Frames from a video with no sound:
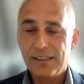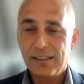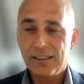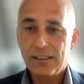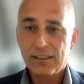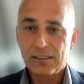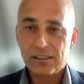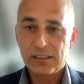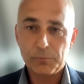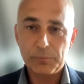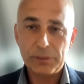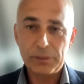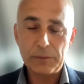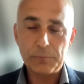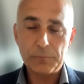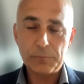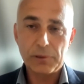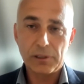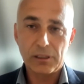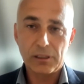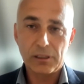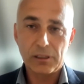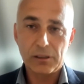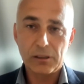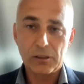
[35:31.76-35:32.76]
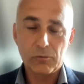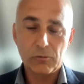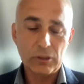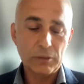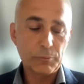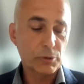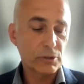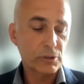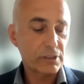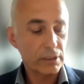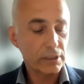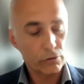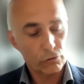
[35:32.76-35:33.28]
the people will
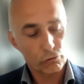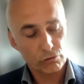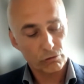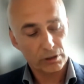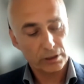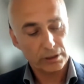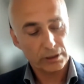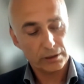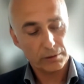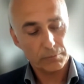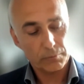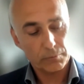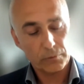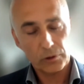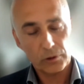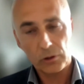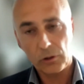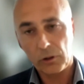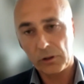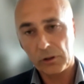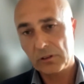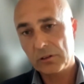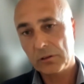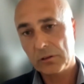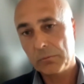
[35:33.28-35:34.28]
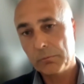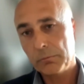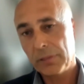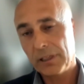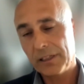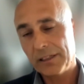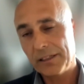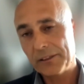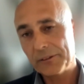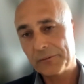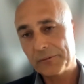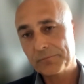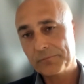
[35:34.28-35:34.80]
potentially not buy
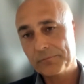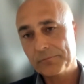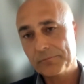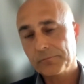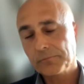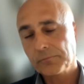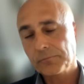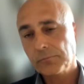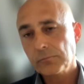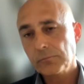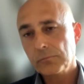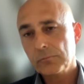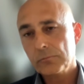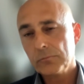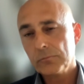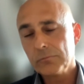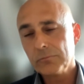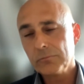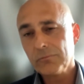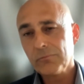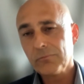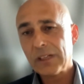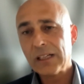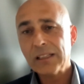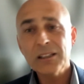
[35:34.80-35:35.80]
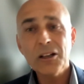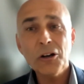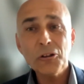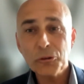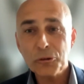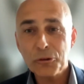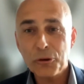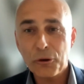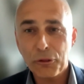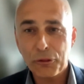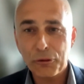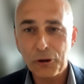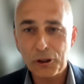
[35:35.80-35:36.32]
in. Now to
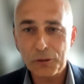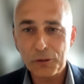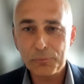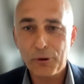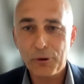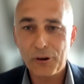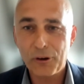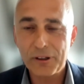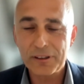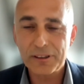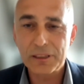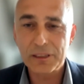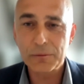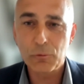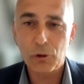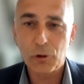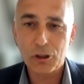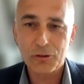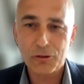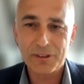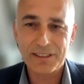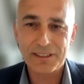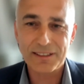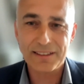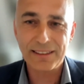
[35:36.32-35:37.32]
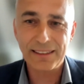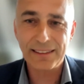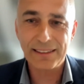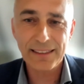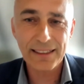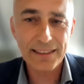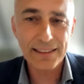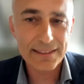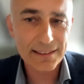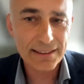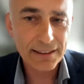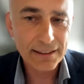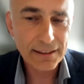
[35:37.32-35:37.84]
the third point, democracy. And
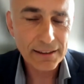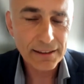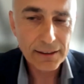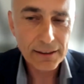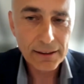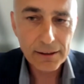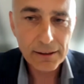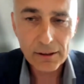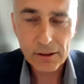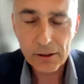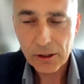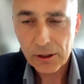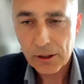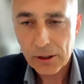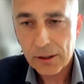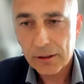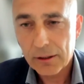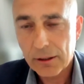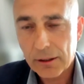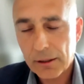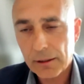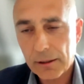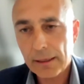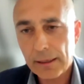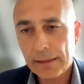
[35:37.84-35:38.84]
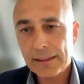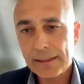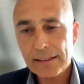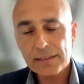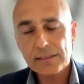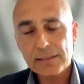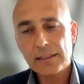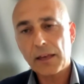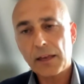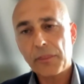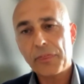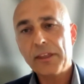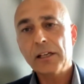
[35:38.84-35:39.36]
that's, and this,
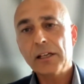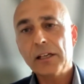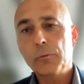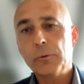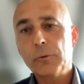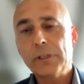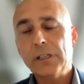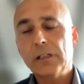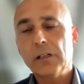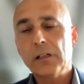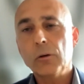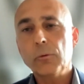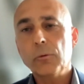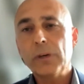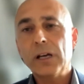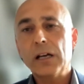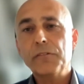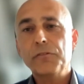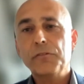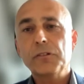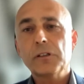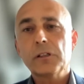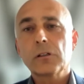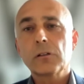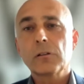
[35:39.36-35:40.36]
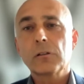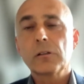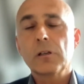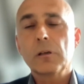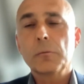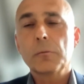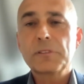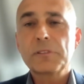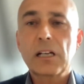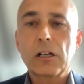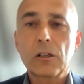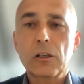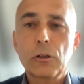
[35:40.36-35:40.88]
I think we have here
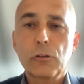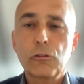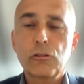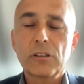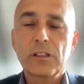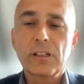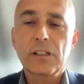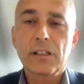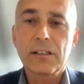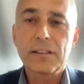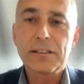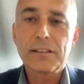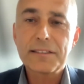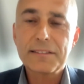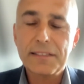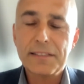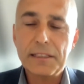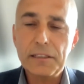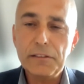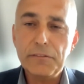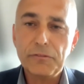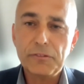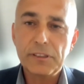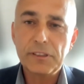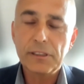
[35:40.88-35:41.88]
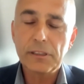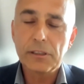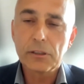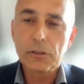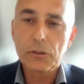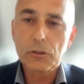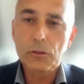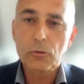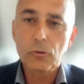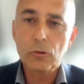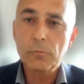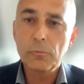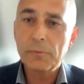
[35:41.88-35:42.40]
psychological safety in
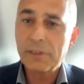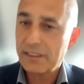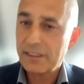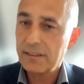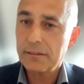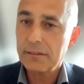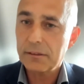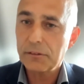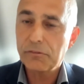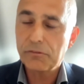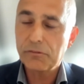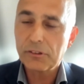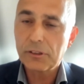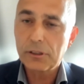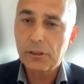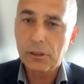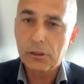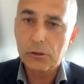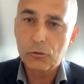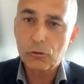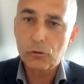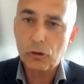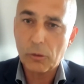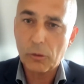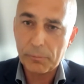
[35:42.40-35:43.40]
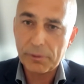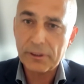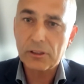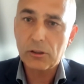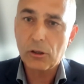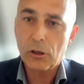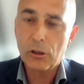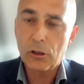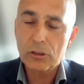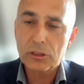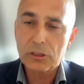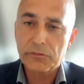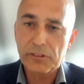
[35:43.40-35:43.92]
this room. That's a difficult topic
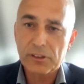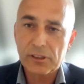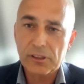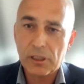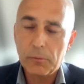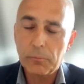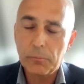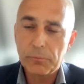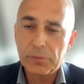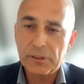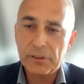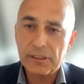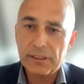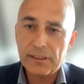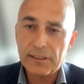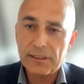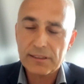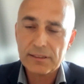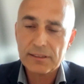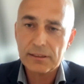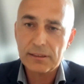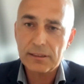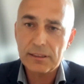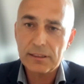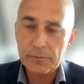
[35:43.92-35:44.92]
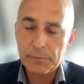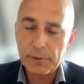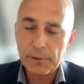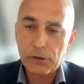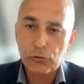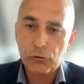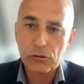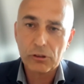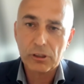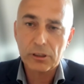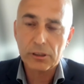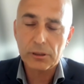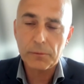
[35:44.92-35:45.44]
also for companies,
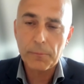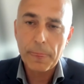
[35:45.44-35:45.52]
especially